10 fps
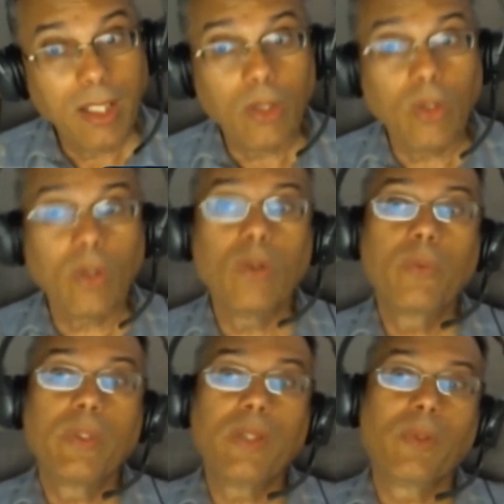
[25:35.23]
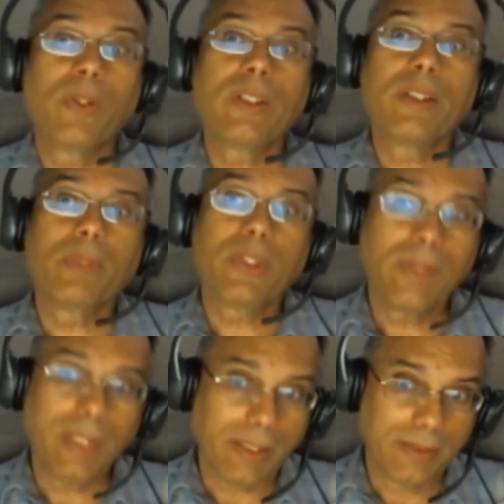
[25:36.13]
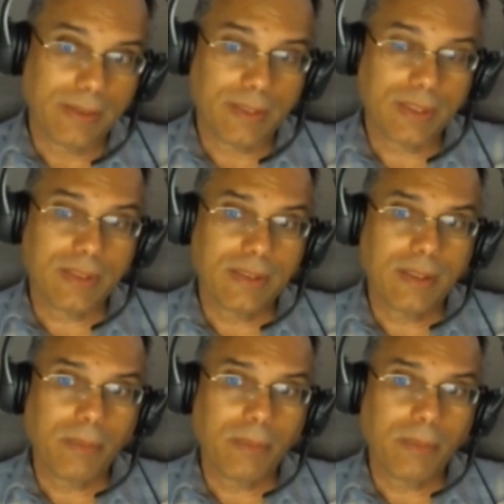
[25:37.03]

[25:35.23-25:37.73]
Look who we were in Lemuria, the